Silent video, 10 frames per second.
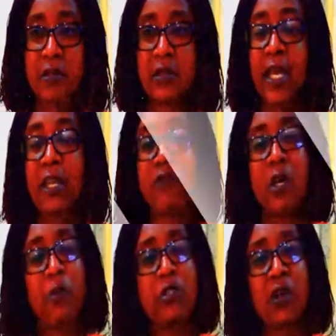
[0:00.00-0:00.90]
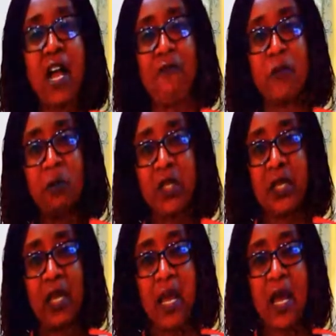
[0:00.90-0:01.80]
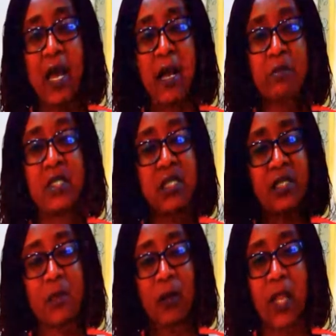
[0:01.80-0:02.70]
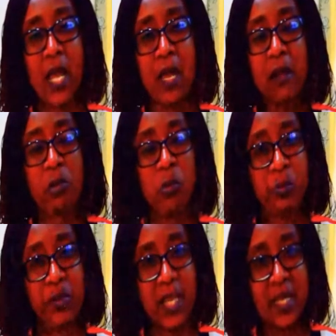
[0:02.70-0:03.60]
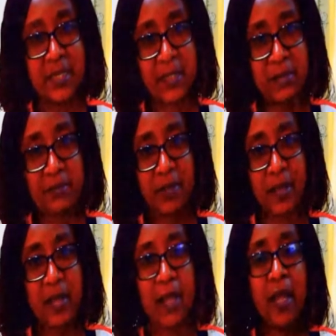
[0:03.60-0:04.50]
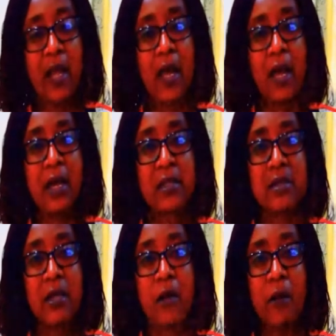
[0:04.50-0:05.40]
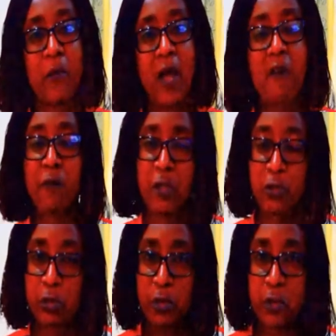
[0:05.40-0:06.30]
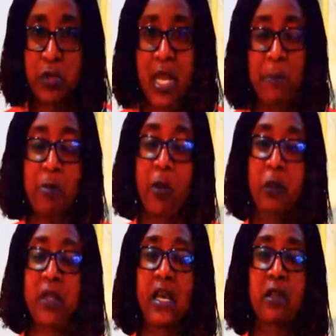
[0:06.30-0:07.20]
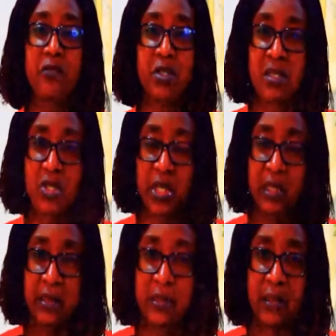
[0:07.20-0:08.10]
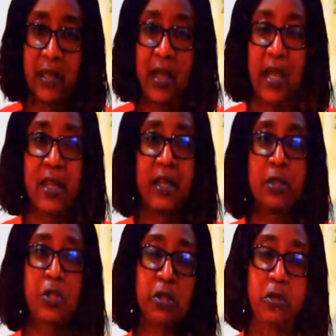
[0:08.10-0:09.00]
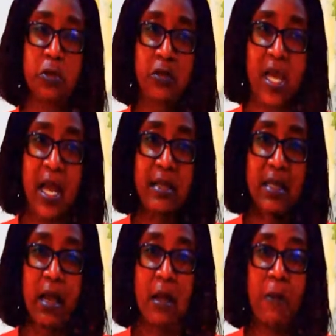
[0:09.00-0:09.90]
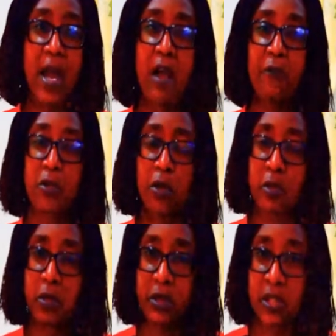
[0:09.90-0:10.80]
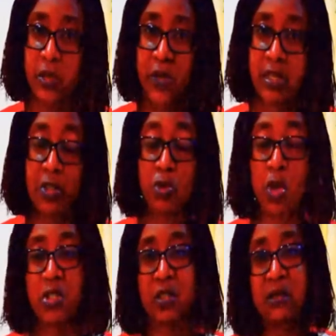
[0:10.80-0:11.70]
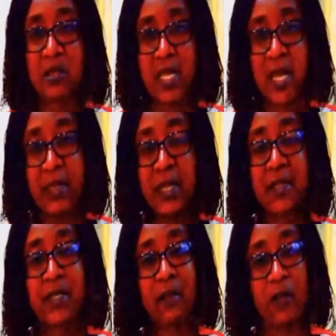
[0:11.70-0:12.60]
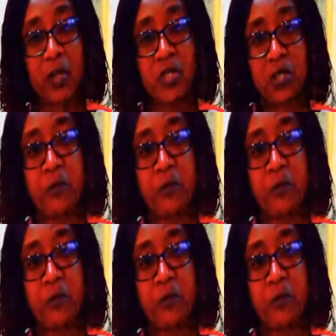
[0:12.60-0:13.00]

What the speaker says: Thank you very much for having me. I'm Titilola Obilade. As I've been introduced, I'm a public health physician, and in addition to that, I have a doctoral degree in instructional design and technology,